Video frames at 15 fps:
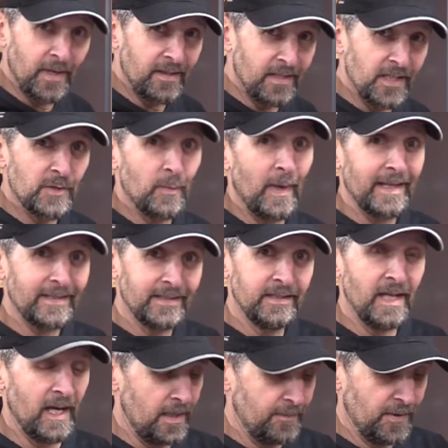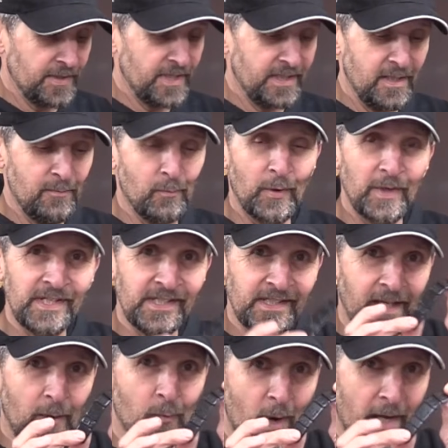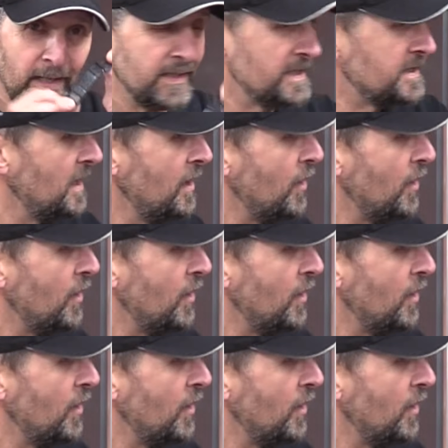it this way today, because I didn't want to stick weights